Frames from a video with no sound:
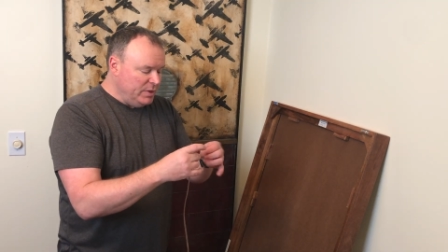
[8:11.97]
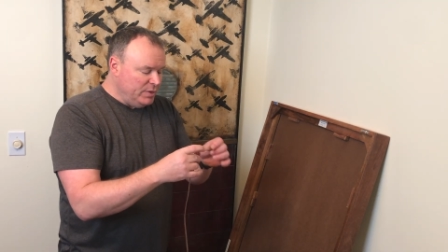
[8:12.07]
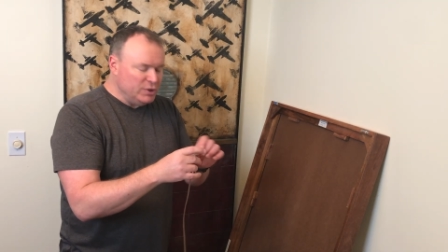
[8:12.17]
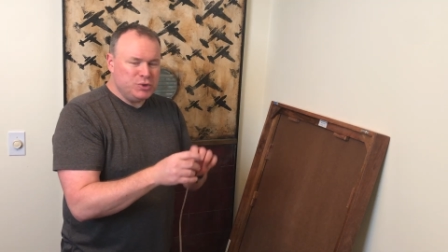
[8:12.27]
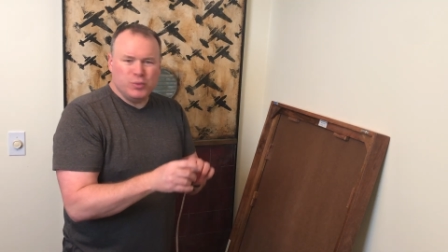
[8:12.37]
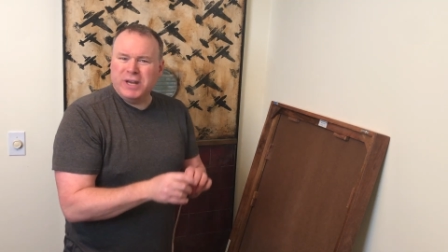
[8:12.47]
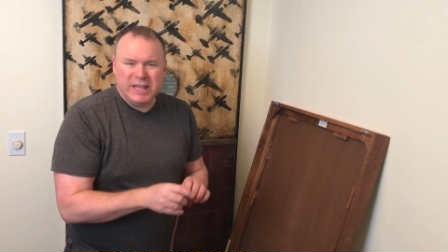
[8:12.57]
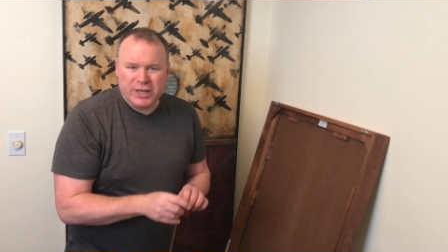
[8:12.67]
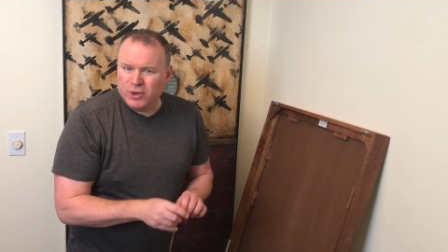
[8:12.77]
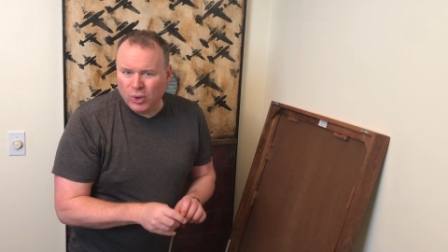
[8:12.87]
there's
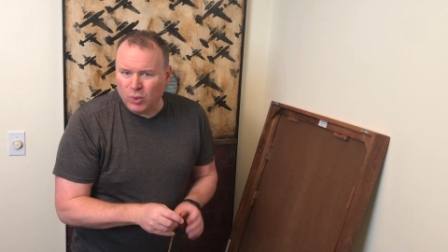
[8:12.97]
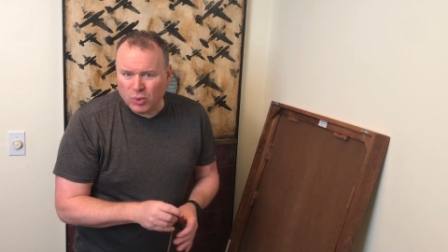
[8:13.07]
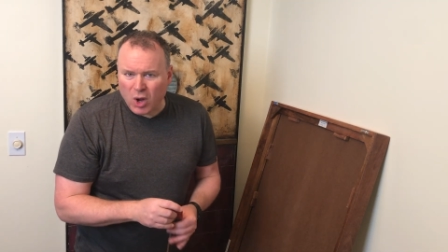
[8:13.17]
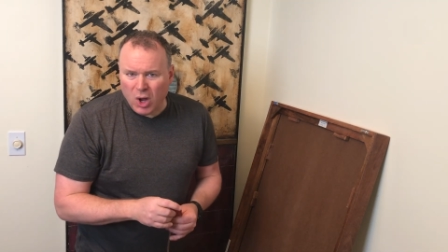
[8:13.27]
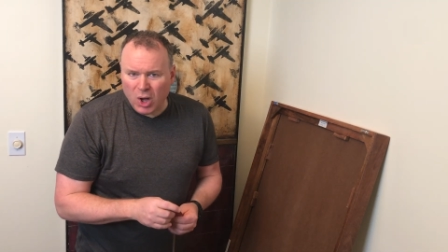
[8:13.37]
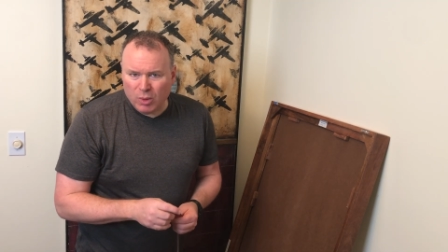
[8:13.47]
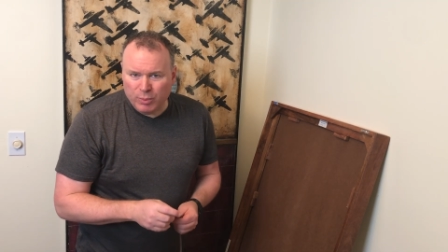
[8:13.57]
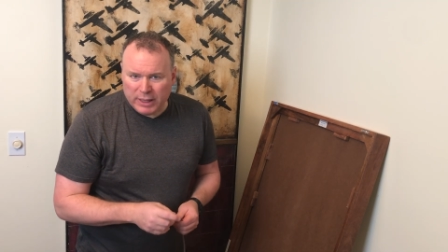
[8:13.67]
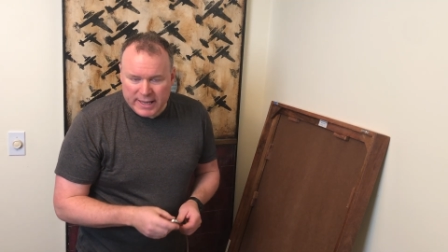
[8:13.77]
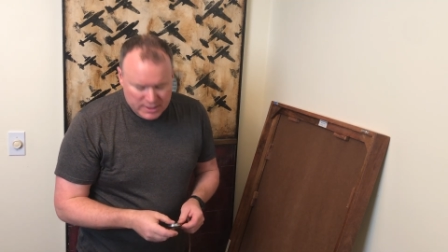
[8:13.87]
really no wrong
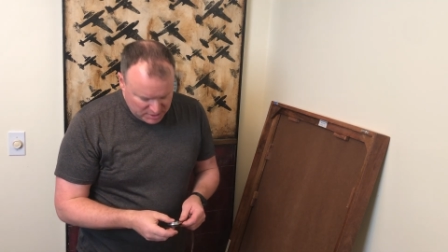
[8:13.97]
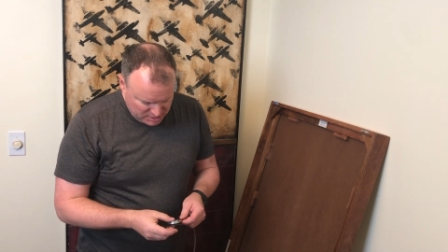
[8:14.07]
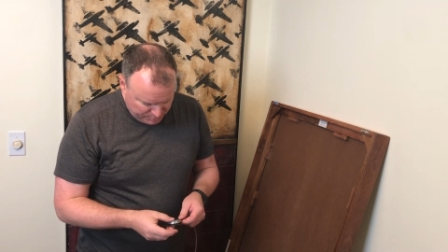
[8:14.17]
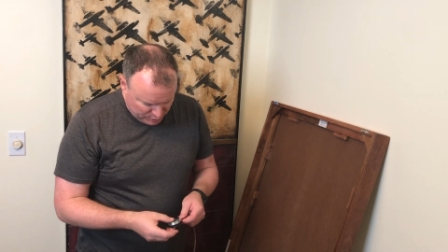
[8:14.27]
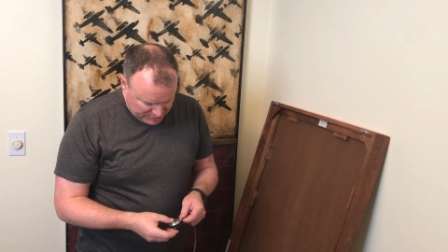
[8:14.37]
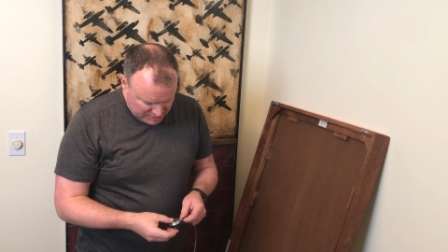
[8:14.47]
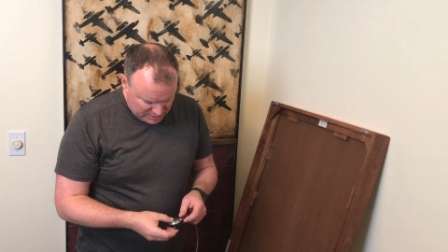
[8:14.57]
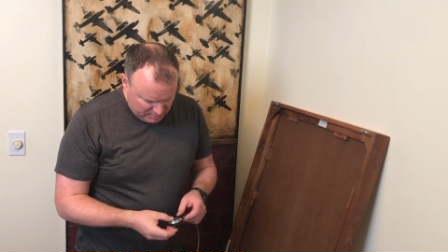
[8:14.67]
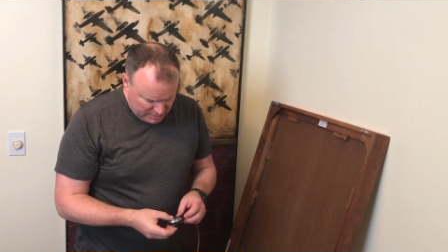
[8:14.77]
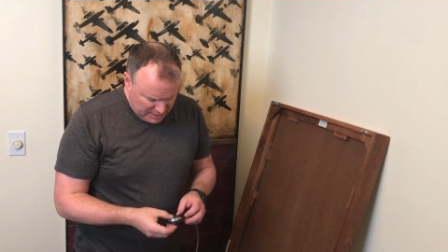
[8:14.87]
place to put
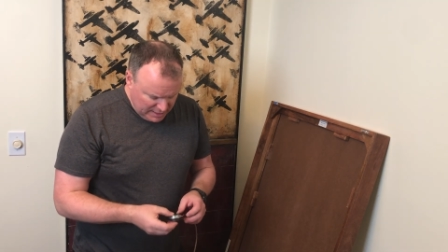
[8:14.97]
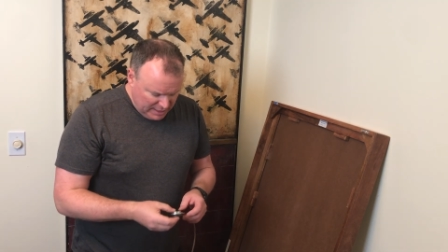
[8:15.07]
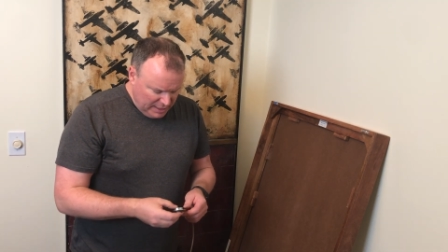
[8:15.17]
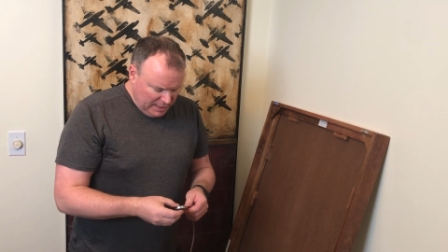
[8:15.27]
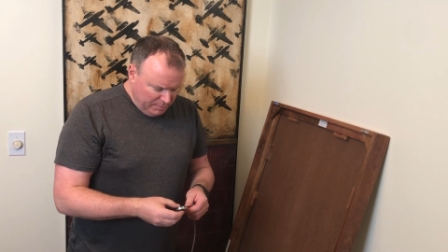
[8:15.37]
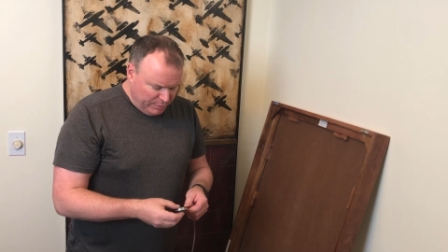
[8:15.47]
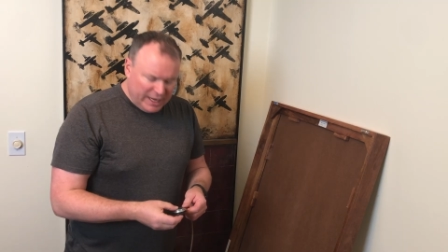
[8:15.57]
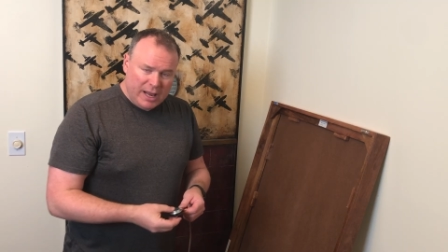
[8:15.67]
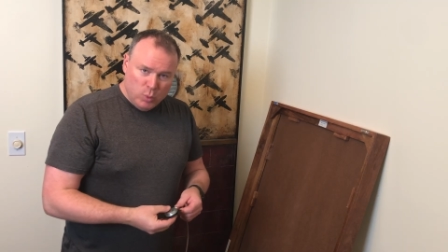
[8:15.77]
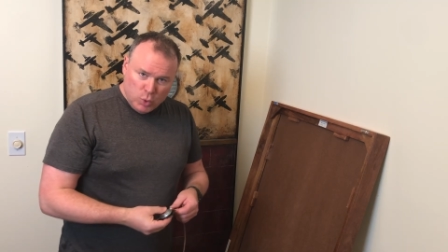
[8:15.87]
them, but
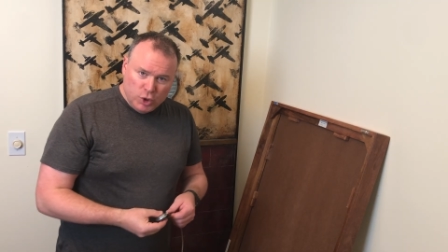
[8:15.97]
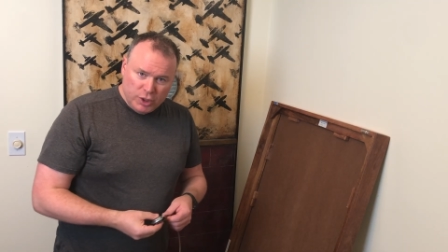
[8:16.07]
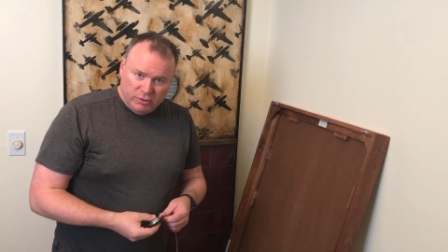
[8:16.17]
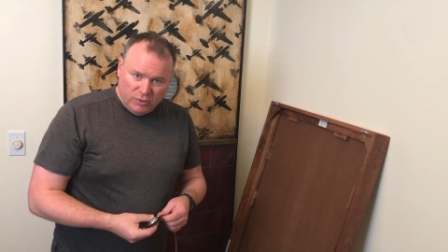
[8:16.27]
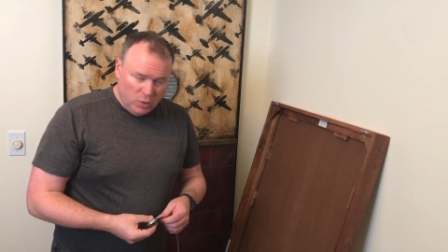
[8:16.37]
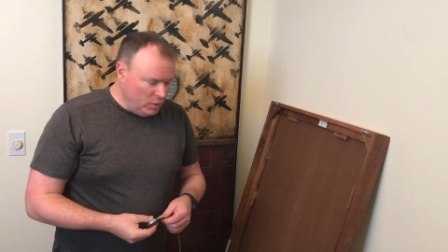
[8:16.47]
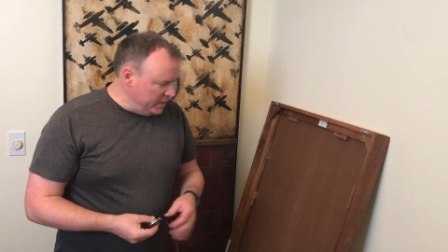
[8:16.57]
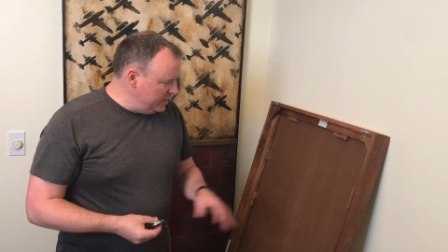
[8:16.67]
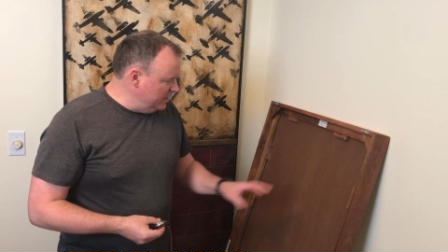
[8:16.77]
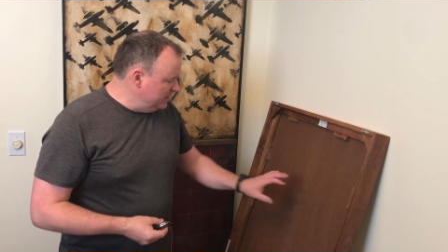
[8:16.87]
I would
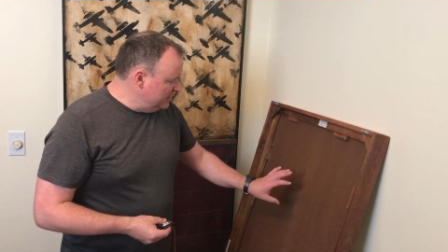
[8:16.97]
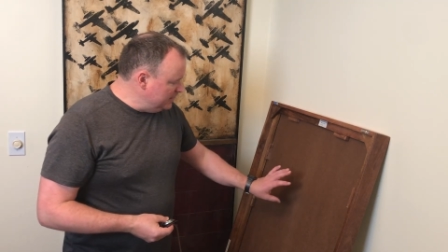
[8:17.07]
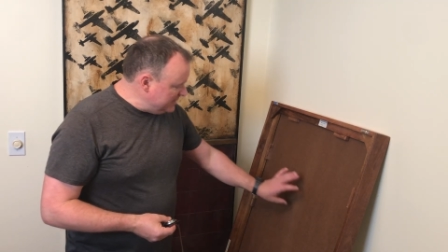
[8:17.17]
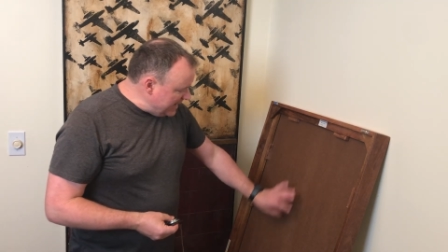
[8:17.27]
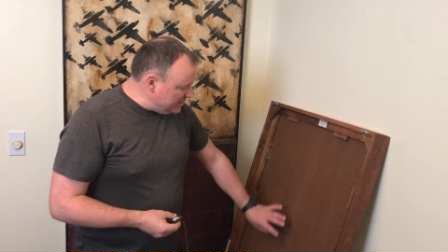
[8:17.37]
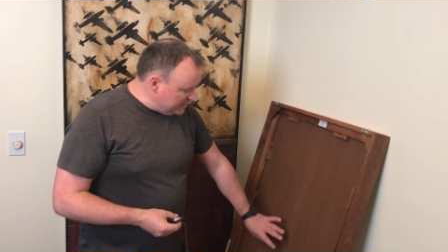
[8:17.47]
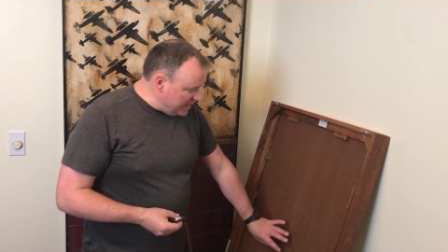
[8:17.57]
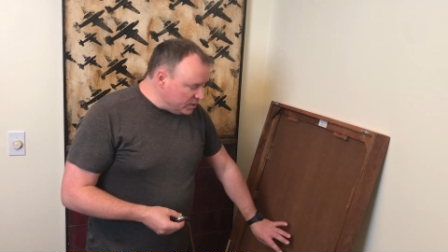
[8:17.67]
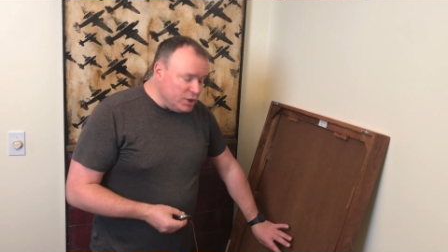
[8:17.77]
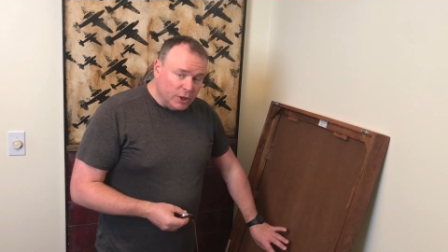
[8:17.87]
avoid dead
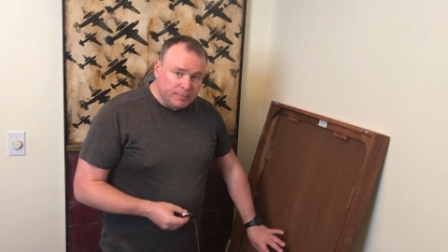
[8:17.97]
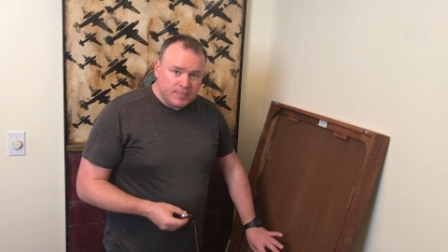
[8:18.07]
center,